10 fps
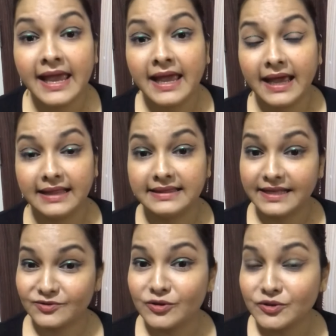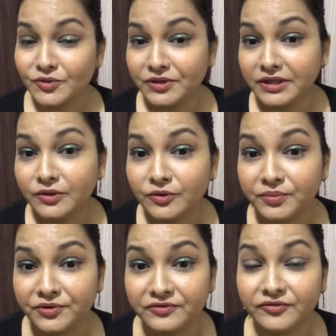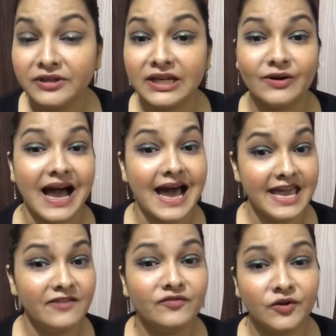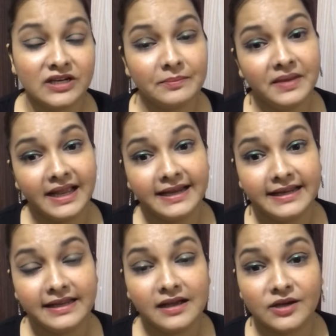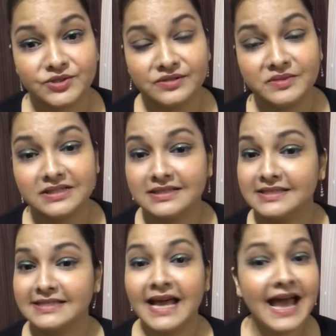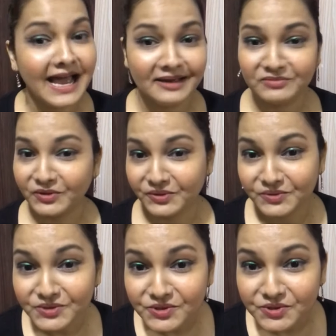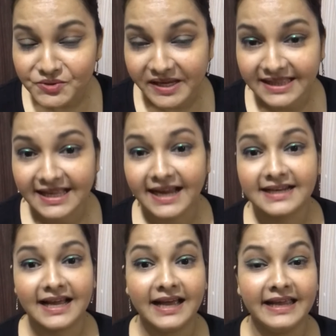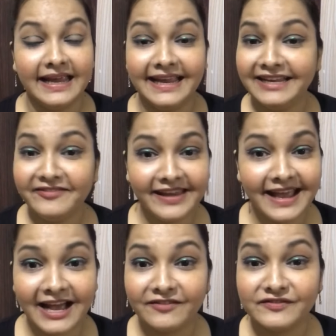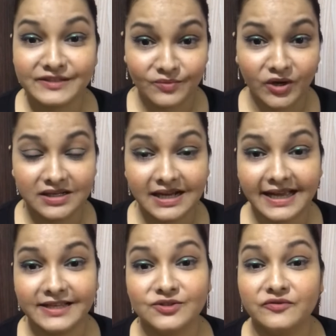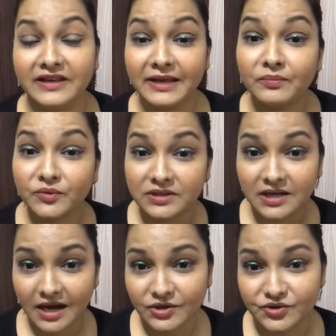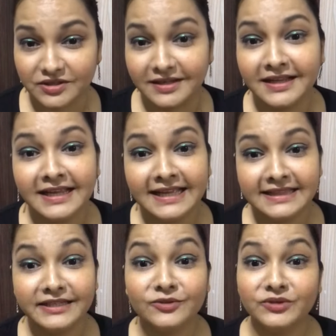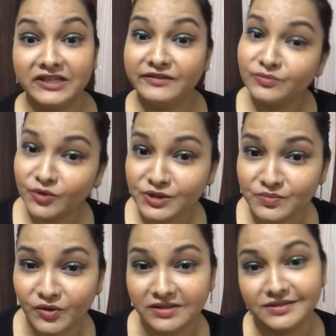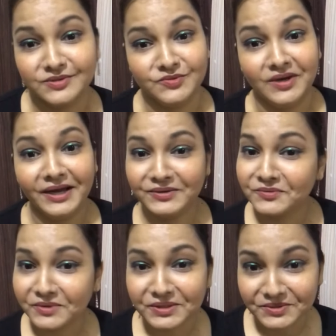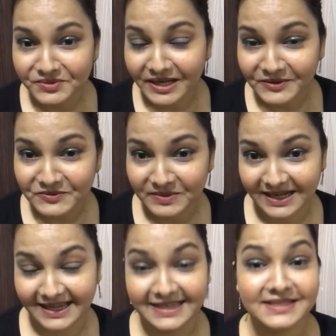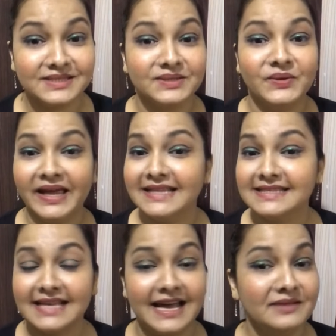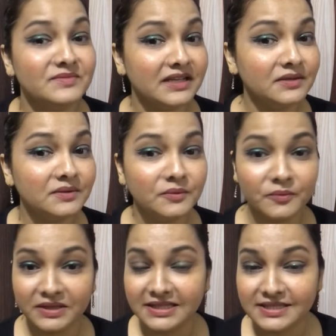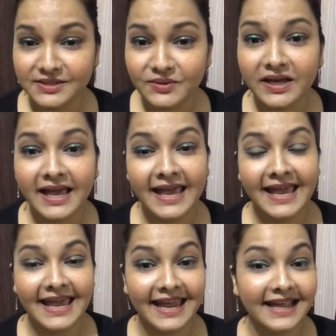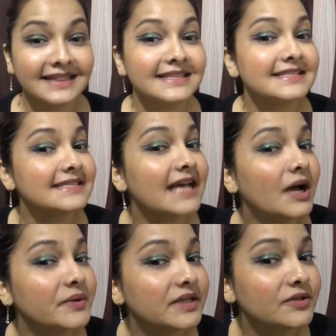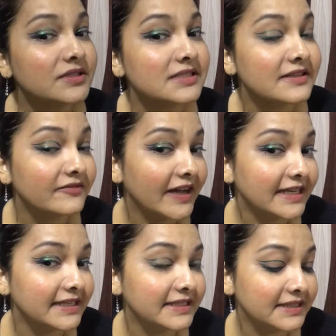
and that's also gonna look beautiful. Now I have not applied any kajal because I'm not used to doing that. I anyway have smaller eyes, so when I put kajal, they look even more smaller, so I don't want to do that to my eyes. So hence I am done with this look, and this is how it looks finally.